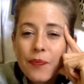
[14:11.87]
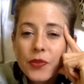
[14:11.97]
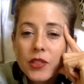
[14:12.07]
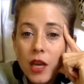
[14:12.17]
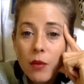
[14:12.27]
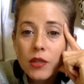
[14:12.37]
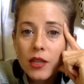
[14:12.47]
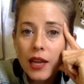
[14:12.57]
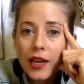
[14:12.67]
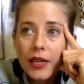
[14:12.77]
some
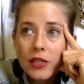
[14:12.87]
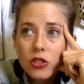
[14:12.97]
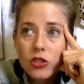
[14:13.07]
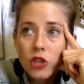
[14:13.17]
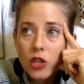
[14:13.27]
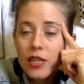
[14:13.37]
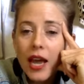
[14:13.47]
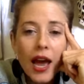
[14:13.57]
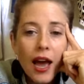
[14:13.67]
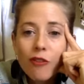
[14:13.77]
clients just
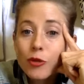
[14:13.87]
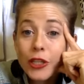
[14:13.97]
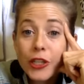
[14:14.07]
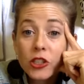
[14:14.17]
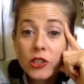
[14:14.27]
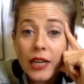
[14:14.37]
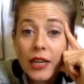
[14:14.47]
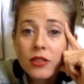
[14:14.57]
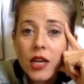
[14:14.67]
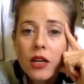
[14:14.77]
have particular
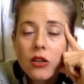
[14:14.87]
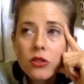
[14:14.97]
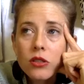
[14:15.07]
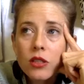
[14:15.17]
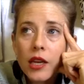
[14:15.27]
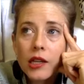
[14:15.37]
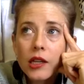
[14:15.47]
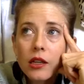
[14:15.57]
lifestyles that